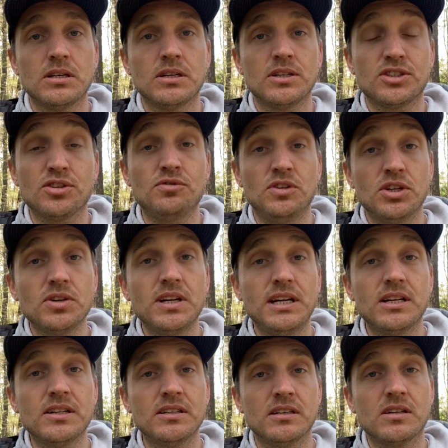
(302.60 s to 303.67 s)
So if you're
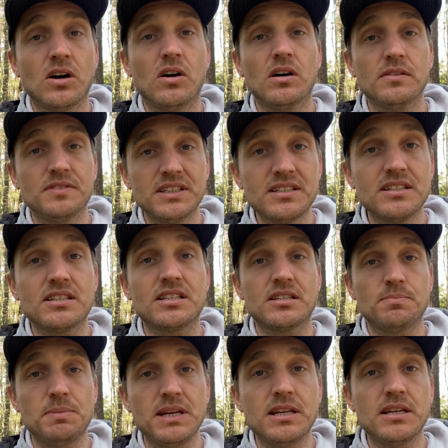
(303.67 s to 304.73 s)
hearing the call, if this is
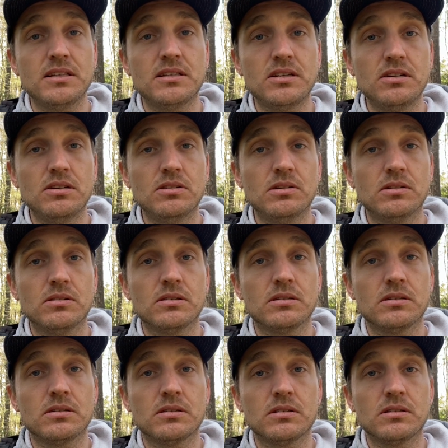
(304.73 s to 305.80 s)
speaking to you,
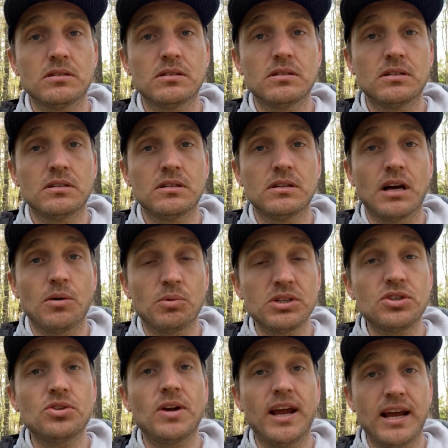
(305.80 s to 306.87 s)
I
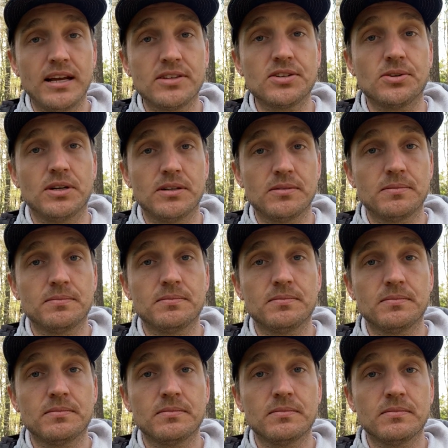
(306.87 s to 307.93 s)
want you to answer it.
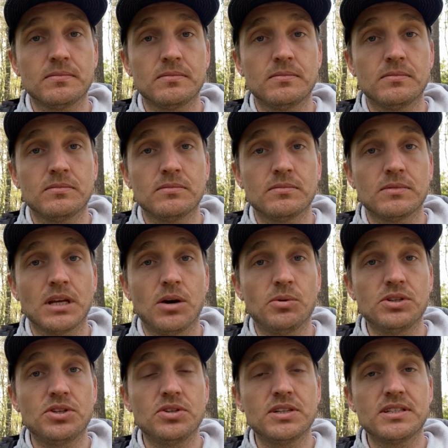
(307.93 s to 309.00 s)
I
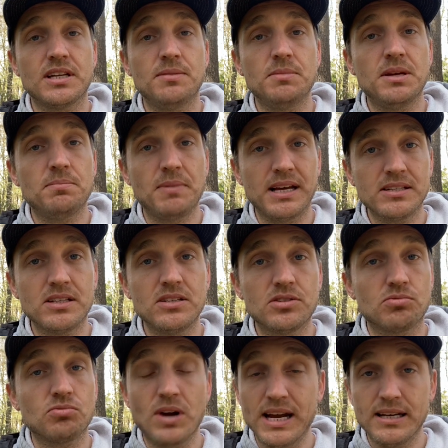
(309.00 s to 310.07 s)
want you to send me a message
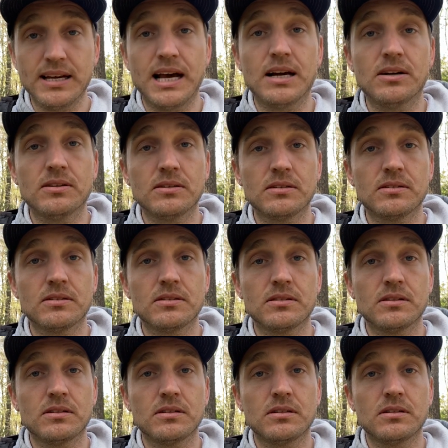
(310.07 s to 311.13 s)
right now
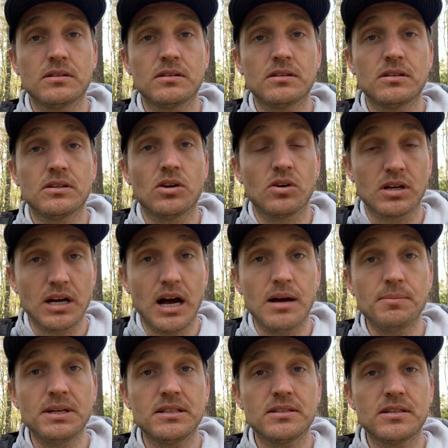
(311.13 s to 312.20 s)
or
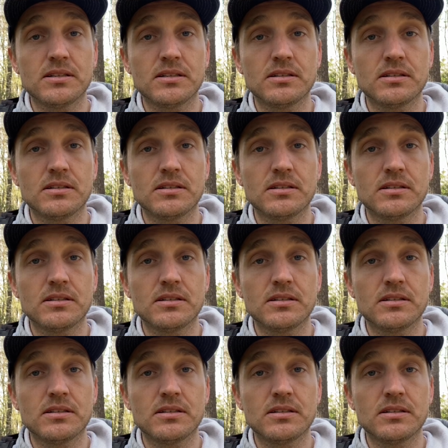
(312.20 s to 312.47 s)
comment.